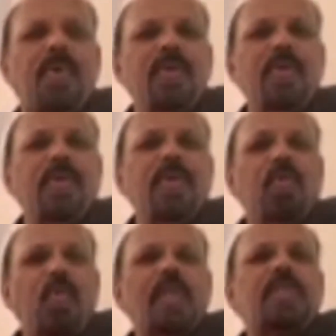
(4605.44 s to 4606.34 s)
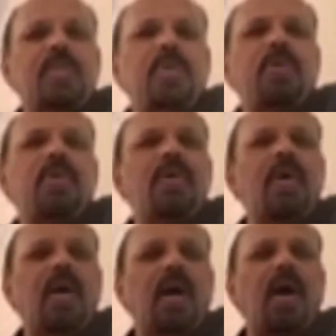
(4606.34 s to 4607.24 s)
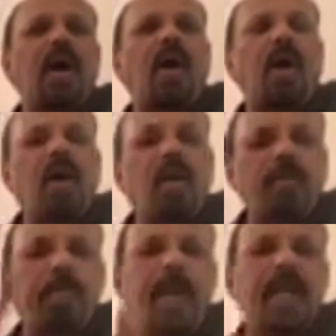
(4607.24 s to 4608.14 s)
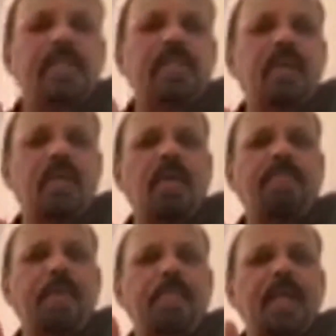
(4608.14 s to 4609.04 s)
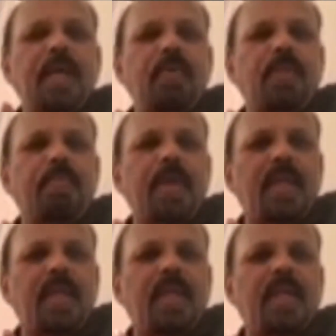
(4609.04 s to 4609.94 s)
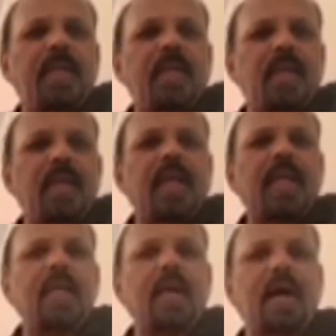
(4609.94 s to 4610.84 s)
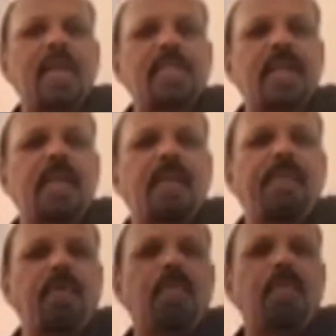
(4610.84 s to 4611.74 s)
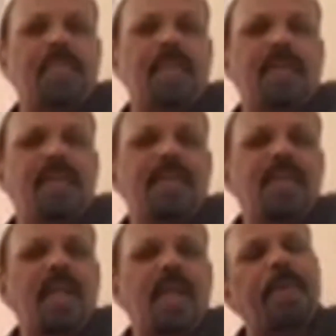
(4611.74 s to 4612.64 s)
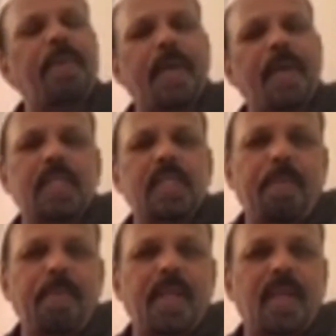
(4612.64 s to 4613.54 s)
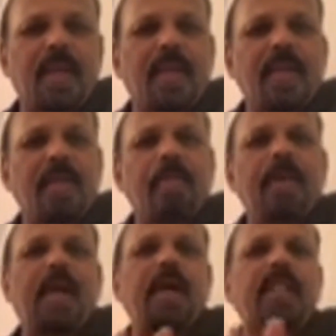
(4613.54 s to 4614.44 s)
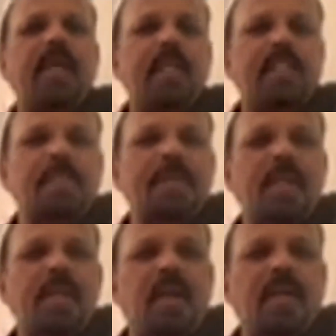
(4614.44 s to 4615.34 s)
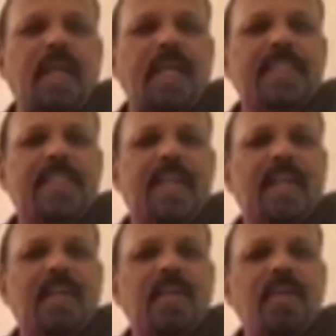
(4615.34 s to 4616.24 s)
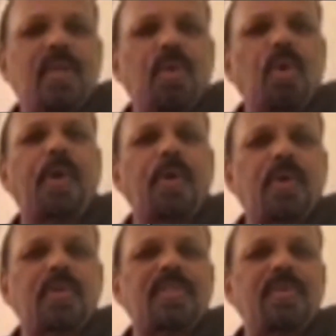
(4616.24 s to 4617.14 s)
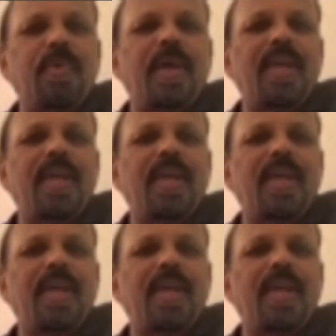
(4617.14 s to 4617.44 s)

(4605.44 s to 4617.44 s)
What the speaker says: Once all plants are familiar with making a horizontal flow measure, everybody is familiar, because the customers are not asking, you produce where.